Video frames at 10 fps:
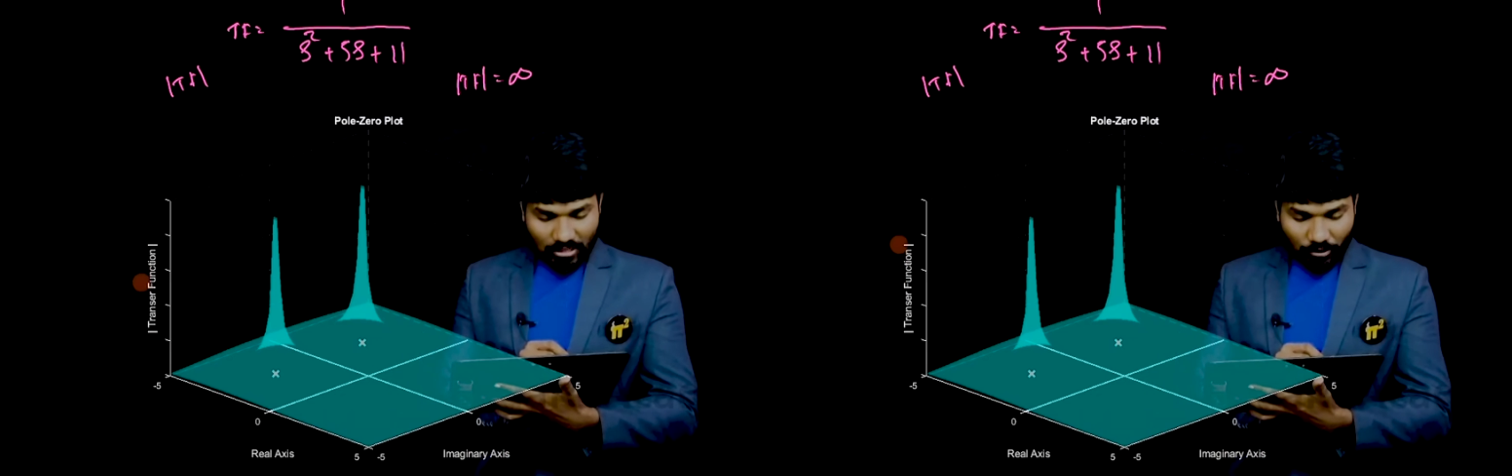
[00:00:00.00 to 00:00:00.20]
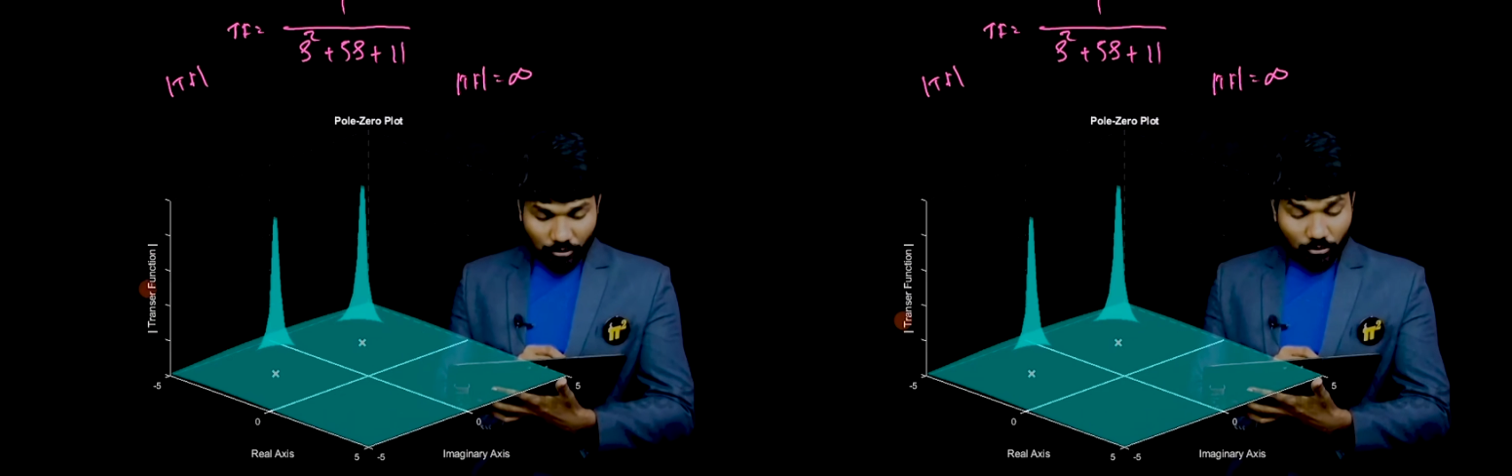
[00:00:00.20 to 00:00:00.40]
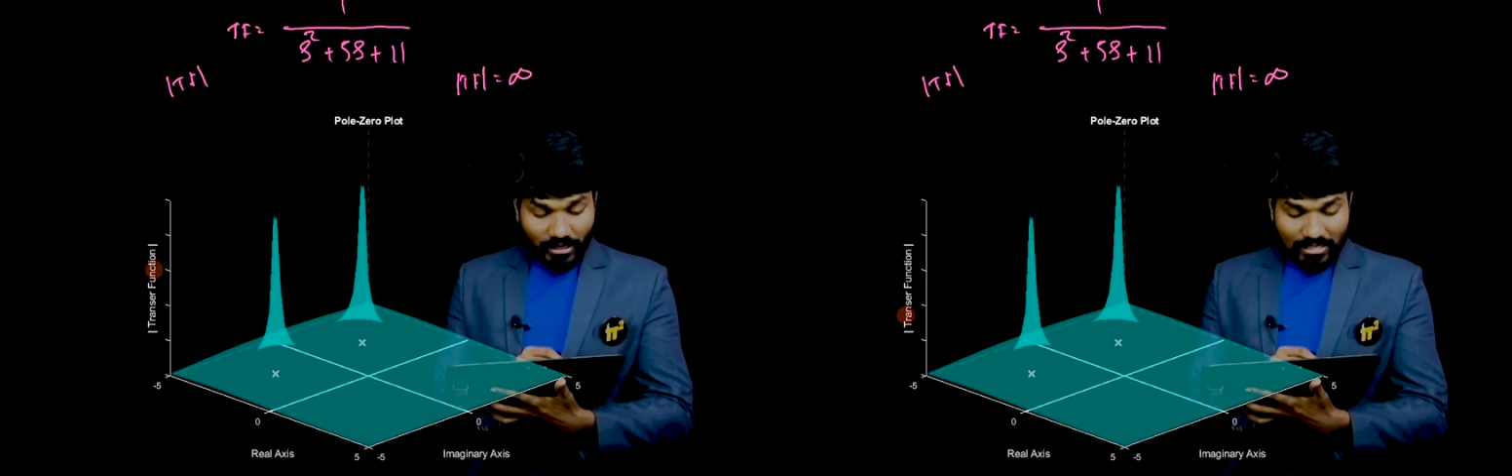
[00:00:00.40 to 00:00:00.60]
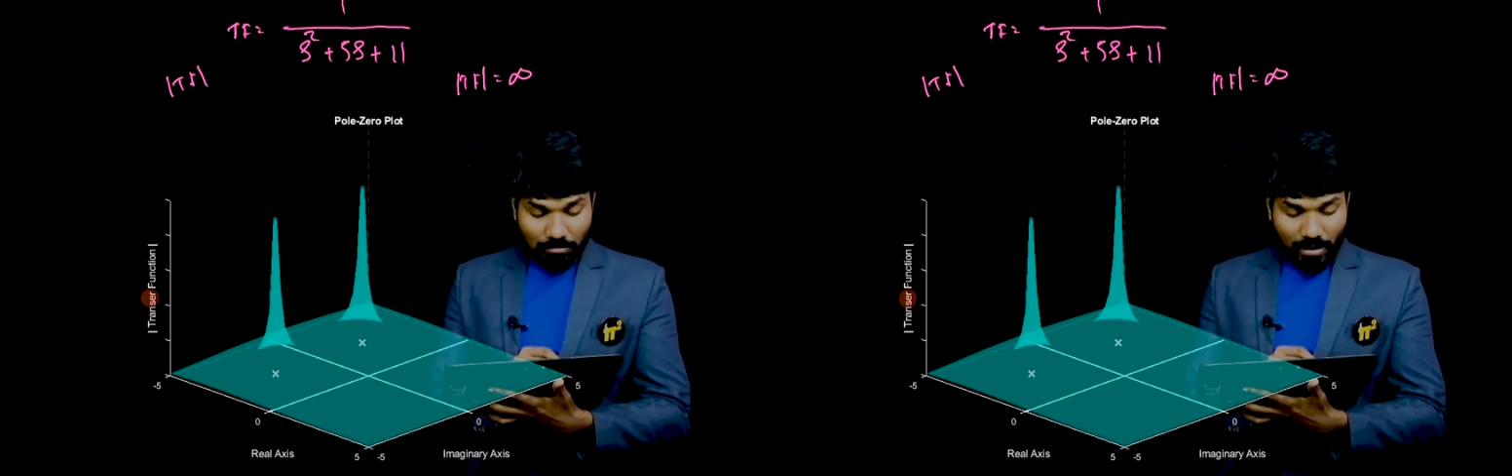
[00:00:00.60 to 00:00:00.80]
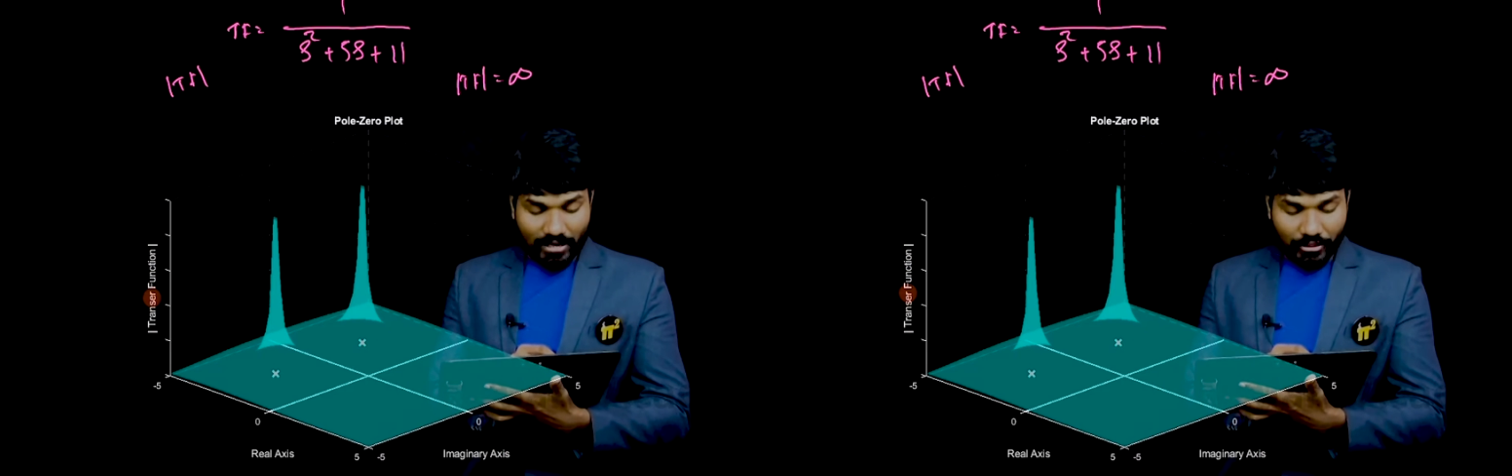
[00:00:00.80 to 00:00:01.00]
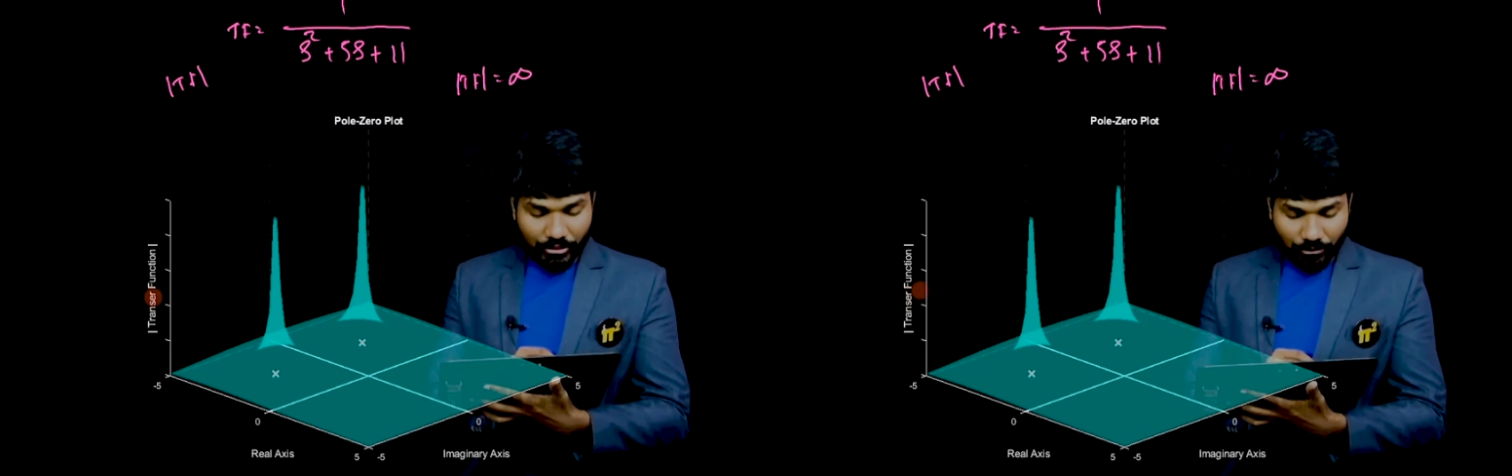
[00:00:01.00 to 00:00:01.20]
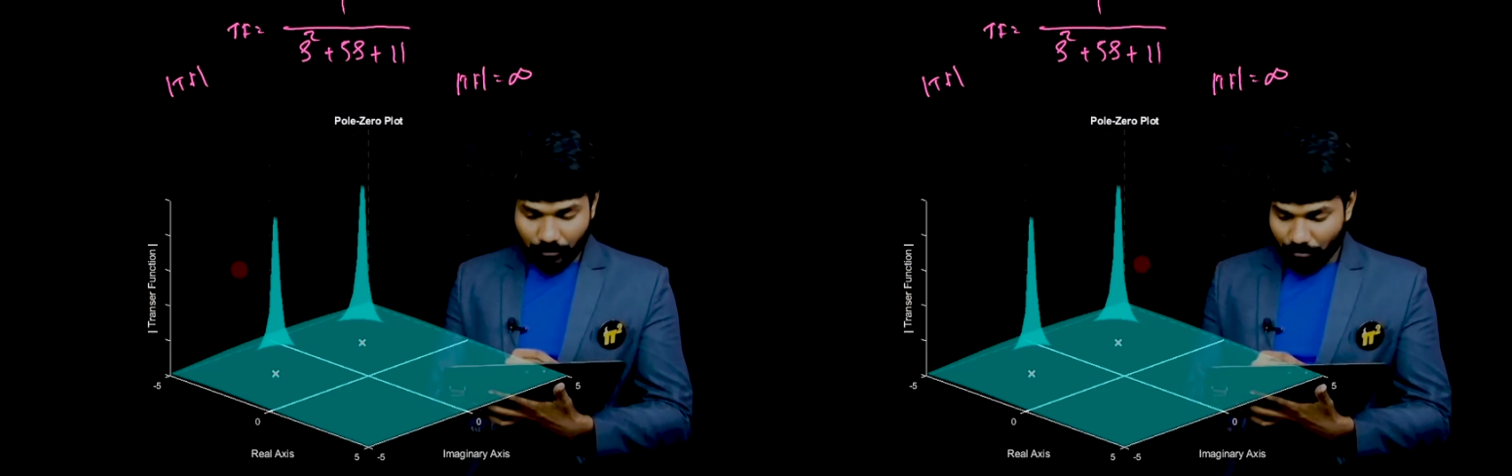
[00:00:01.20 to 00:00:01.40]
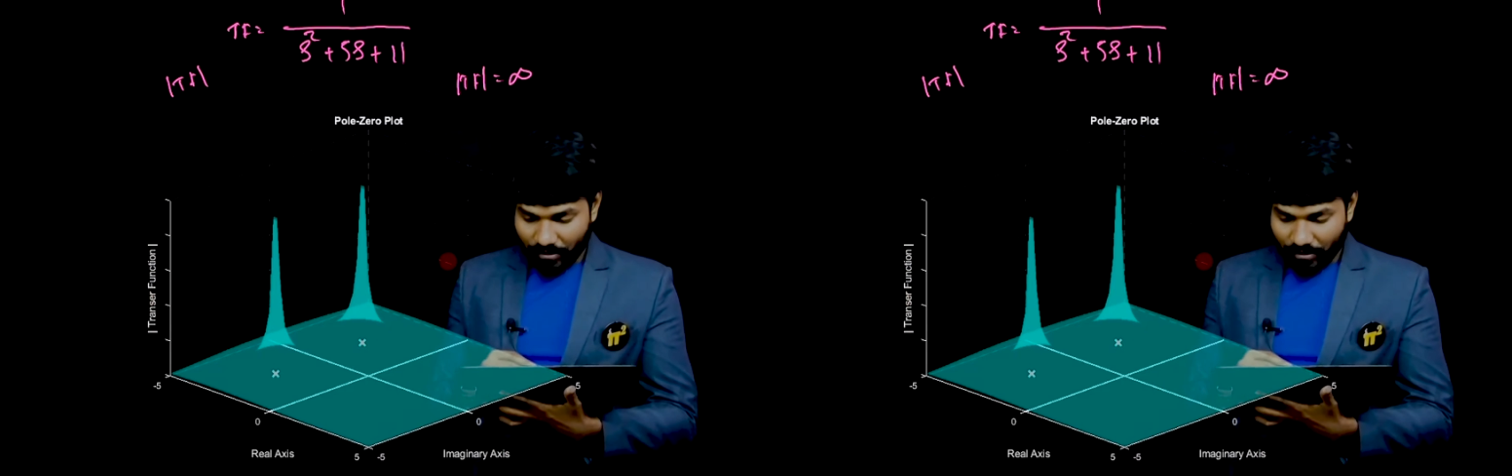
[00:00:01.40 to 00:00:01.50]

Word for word: to showcase the magnitude.